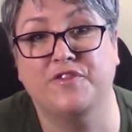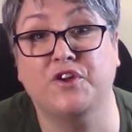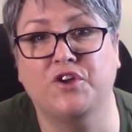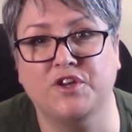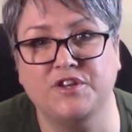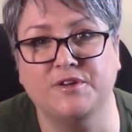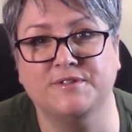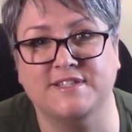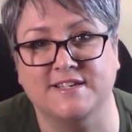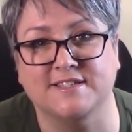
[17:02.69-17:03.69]
The good
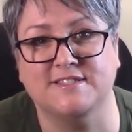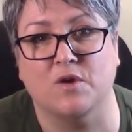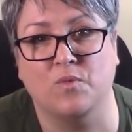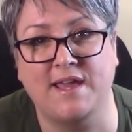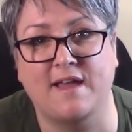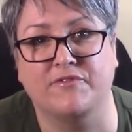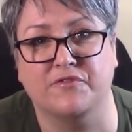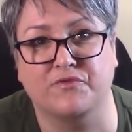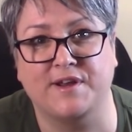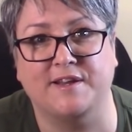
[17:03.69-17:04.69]
news is that we have the
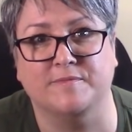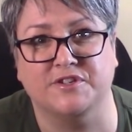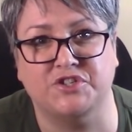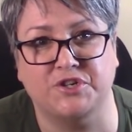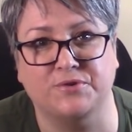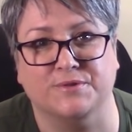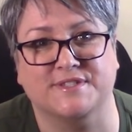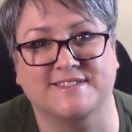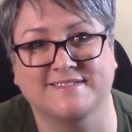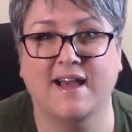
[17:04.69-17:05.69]
freedom to
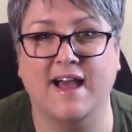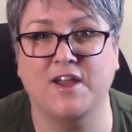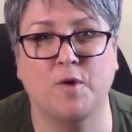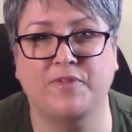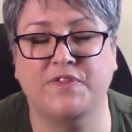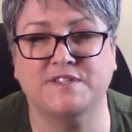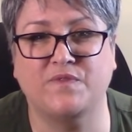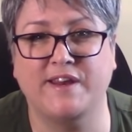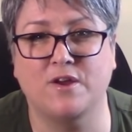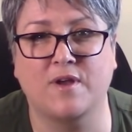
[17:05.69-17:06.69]
choose. I hope that this
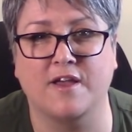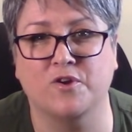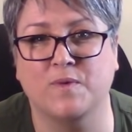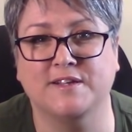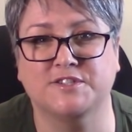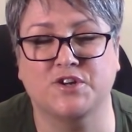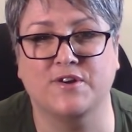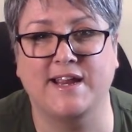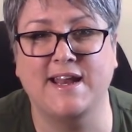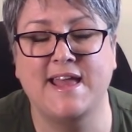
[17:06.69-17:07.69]
video got your wheels
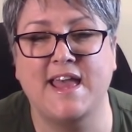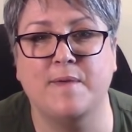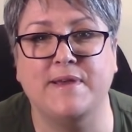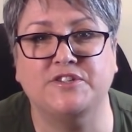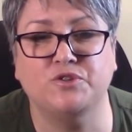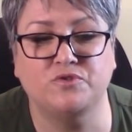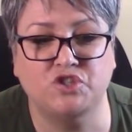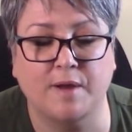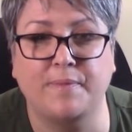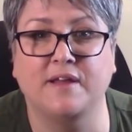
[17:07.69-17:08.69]
turning and makes you
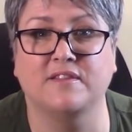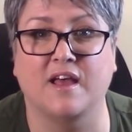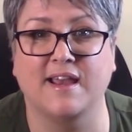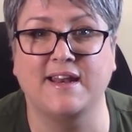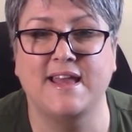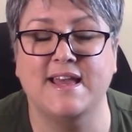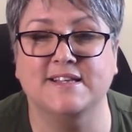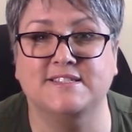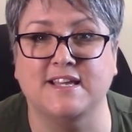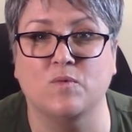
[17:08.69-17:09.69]
jump online
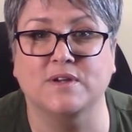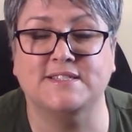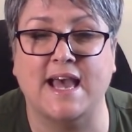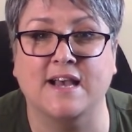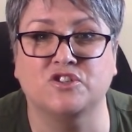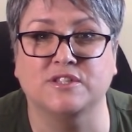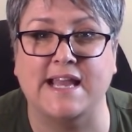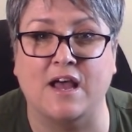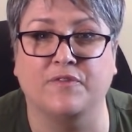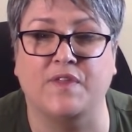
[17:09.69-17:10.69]
and see what's
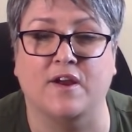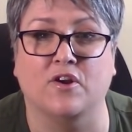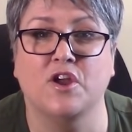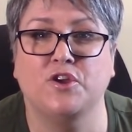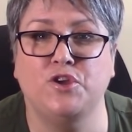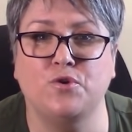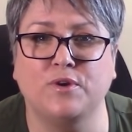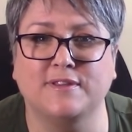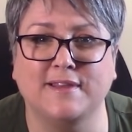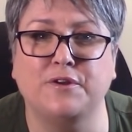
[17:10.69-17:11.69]
actually out there. You
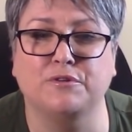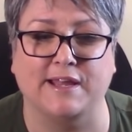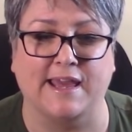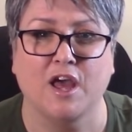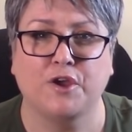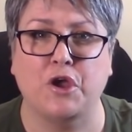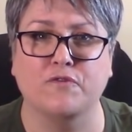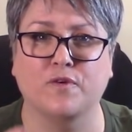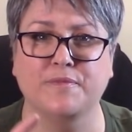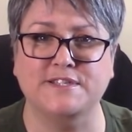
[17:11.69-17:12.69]
can literally go
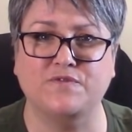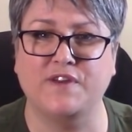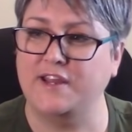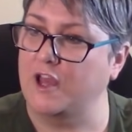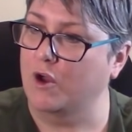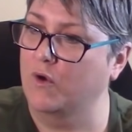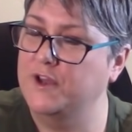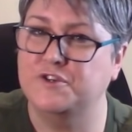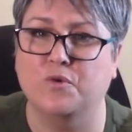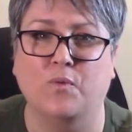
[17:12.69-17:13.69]
from this video
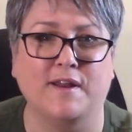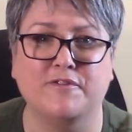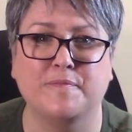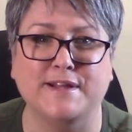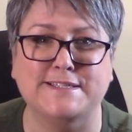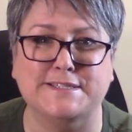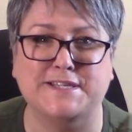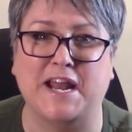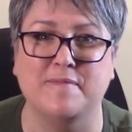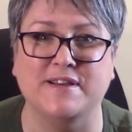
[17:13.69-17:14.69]
to one of the places
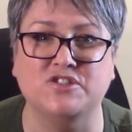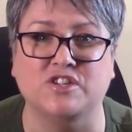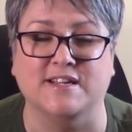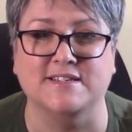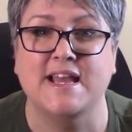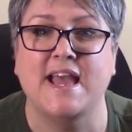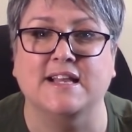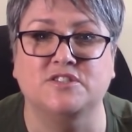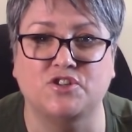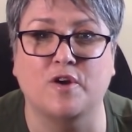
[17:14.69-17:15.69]
that I mentioned
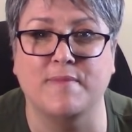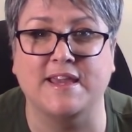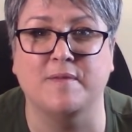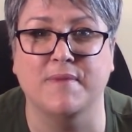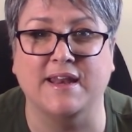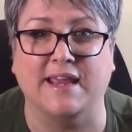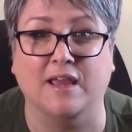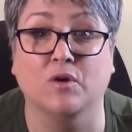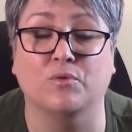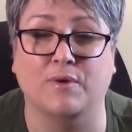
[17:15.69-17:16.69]
and start making
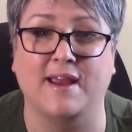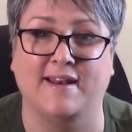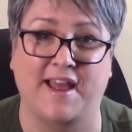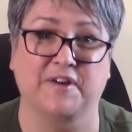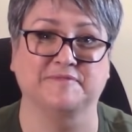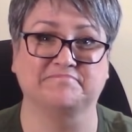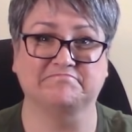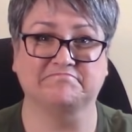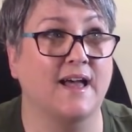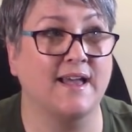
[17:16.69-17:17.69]
money right now.
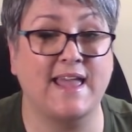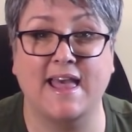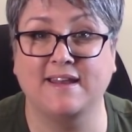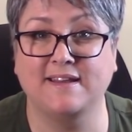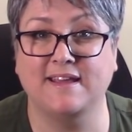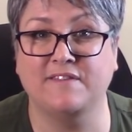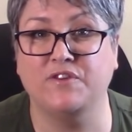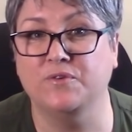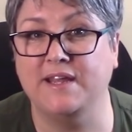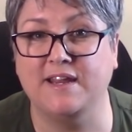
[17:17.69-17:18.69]
Again, if
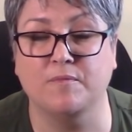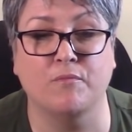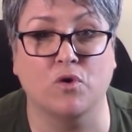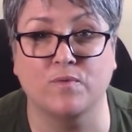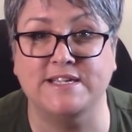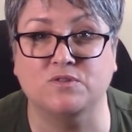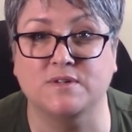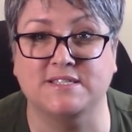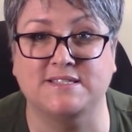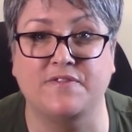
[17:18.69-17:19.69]
you need more
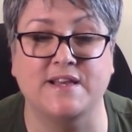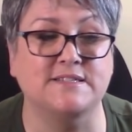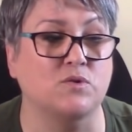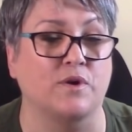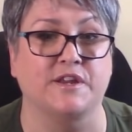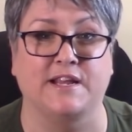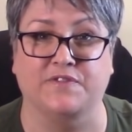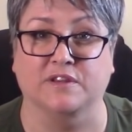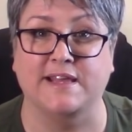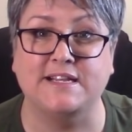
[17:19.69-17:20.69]
resources than this, or you need
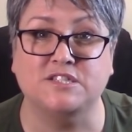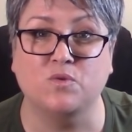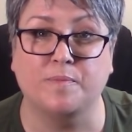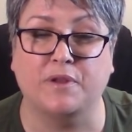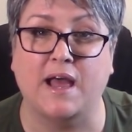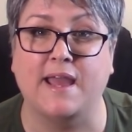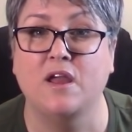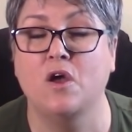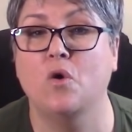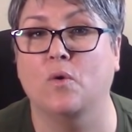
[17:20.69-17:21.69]
the links to apply
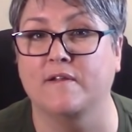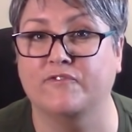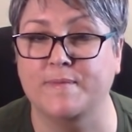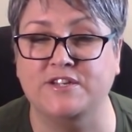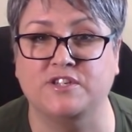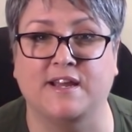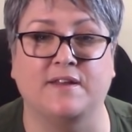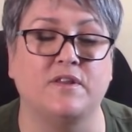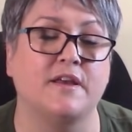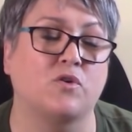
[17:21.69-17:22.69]
or information
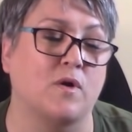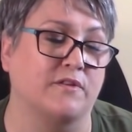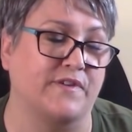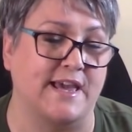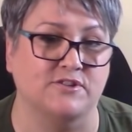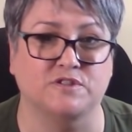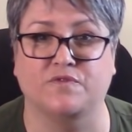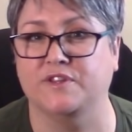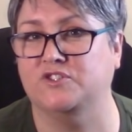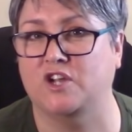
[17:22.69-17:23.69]
on qualifications
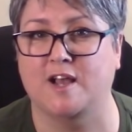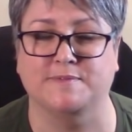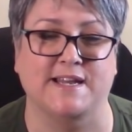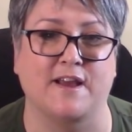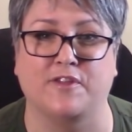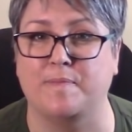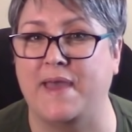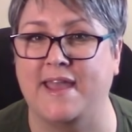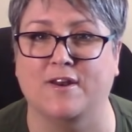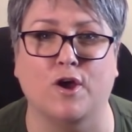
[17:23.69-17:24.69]
for these jobs and how they
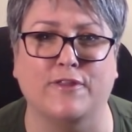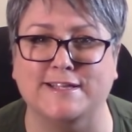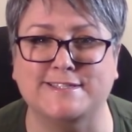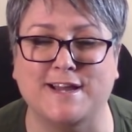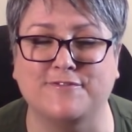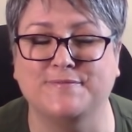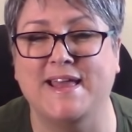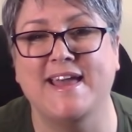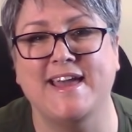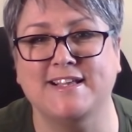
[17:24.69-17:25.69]
pay and all that stuff,
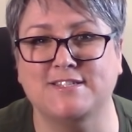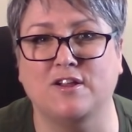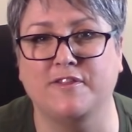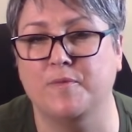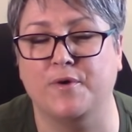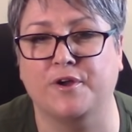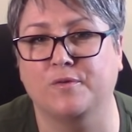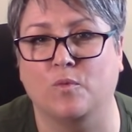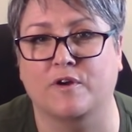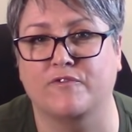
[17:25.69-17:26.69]
it's all in the book,
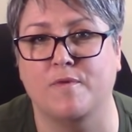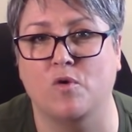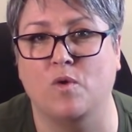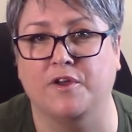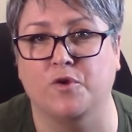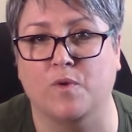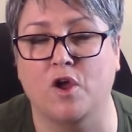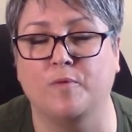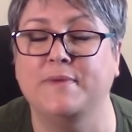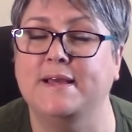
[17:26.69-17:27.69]
Work From Home While You
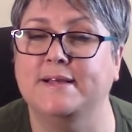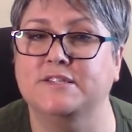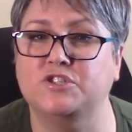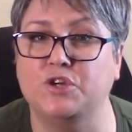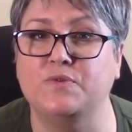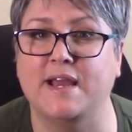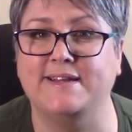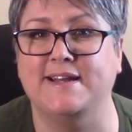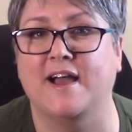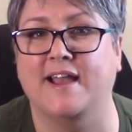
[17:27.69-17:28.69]
Roam. It's
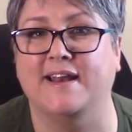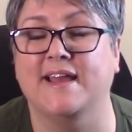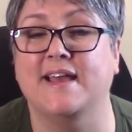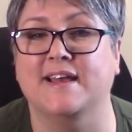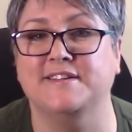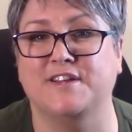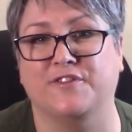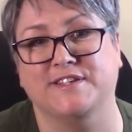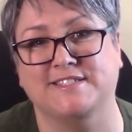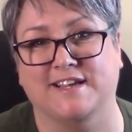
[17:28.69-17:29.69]
$2.99 until
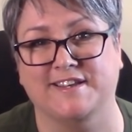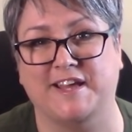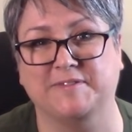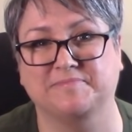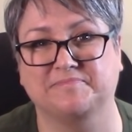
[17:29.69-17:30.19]
this Sunday.